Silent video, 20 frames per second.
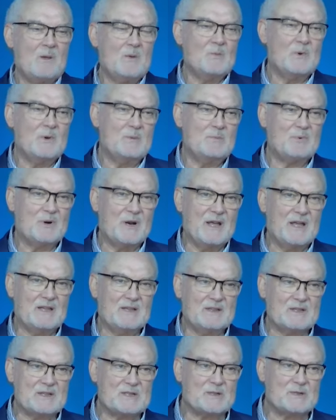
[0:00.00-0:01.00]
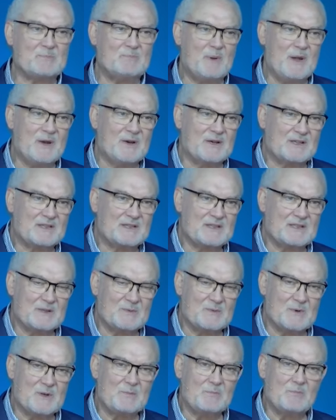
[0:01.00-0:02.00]
we pray in the Spirit,
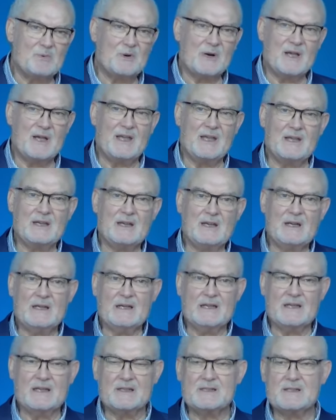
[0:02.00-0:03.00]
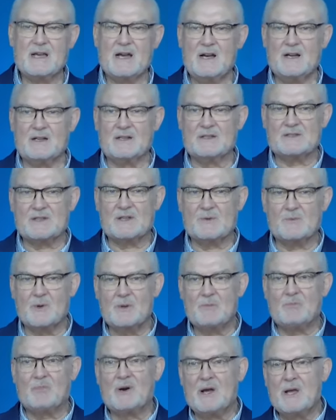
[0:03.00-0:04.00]
and we pray in tongues, and
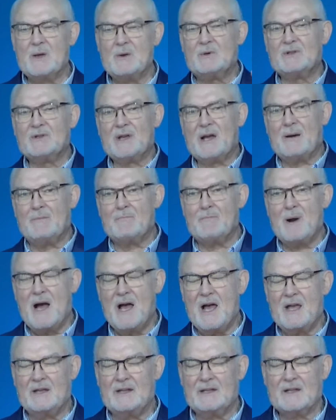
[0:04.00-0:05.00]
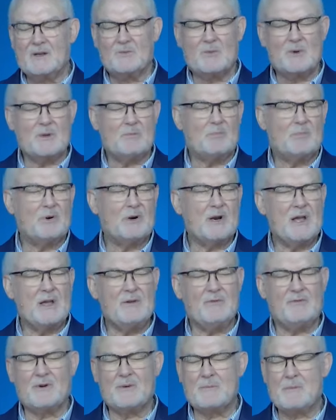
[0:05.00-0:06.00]
we pray with our mind, and we pray
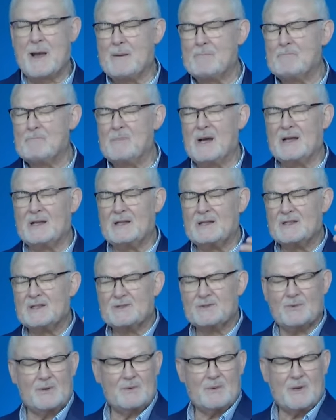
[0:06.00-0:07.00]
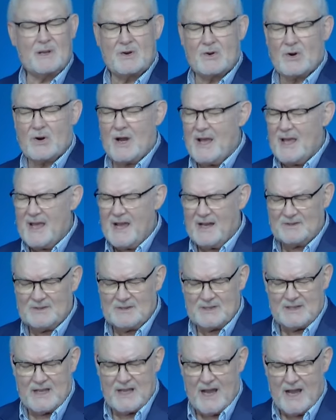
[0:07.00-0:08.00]
from our bellies. When we cry out
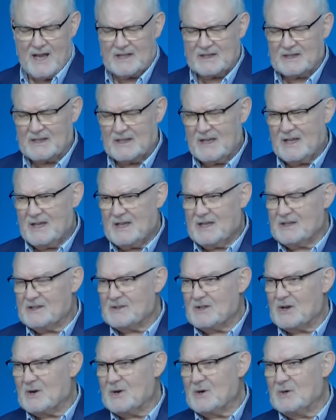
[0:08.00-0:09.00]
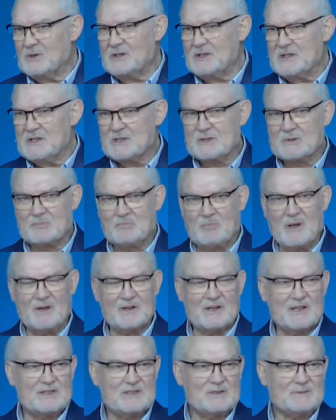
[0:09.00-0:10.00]
to God, the Holy
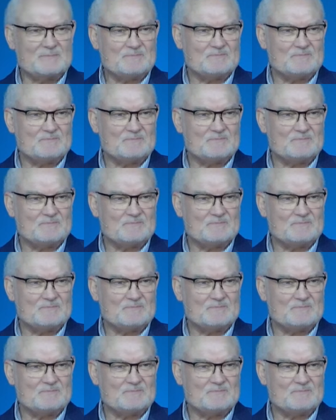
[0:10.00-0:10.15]
Spirit